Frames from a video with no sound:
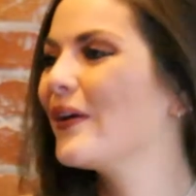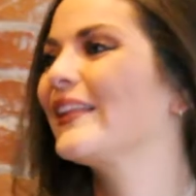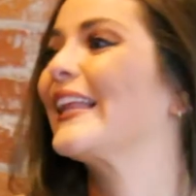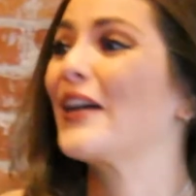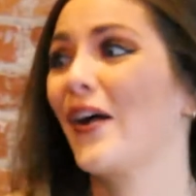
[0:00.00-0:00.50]

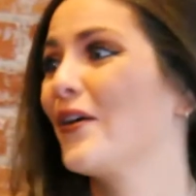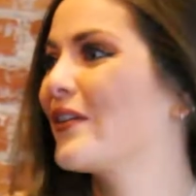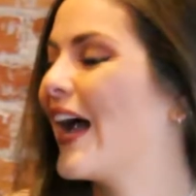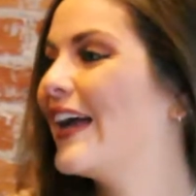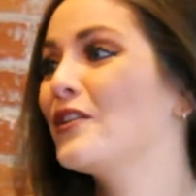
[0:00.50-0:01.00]
Well, oh
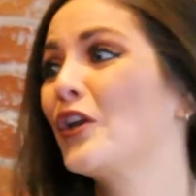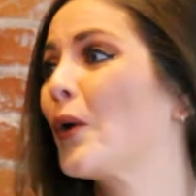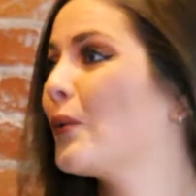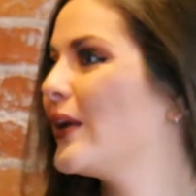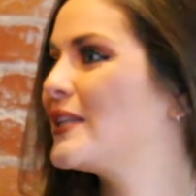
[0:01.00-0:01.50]
God,
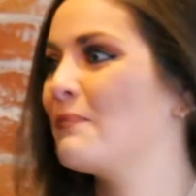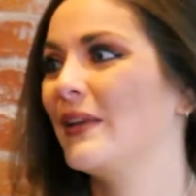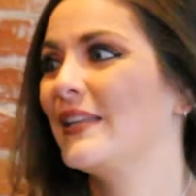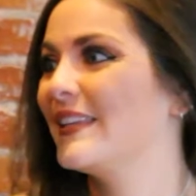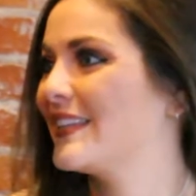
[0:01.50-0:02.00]
it's
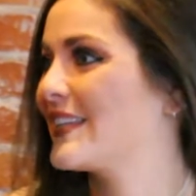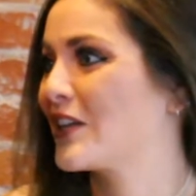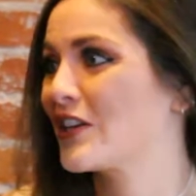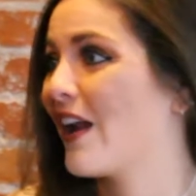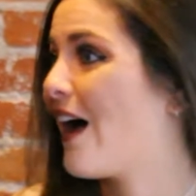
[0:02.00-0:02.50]
been
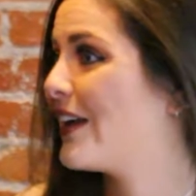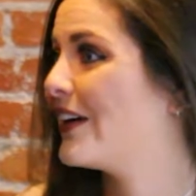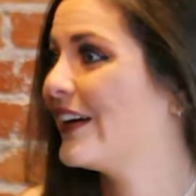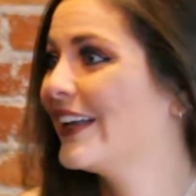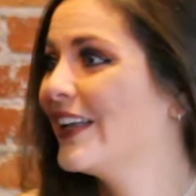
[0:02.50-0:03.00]
such an
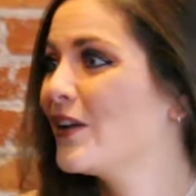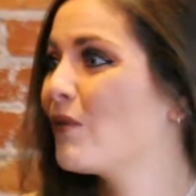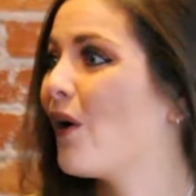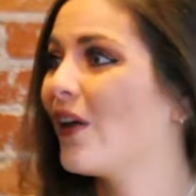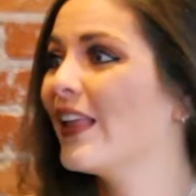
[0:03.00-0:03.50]
honor.
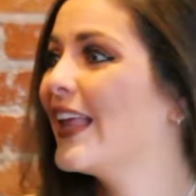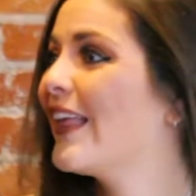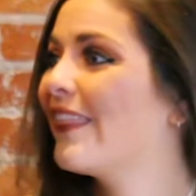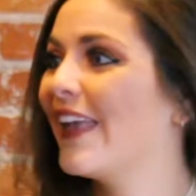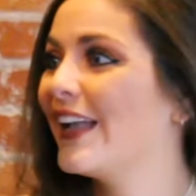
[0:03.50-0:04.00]
Paul,
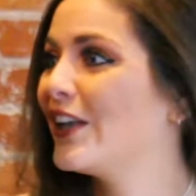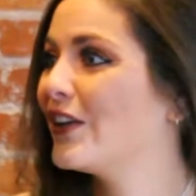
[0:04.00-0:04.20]
thank you.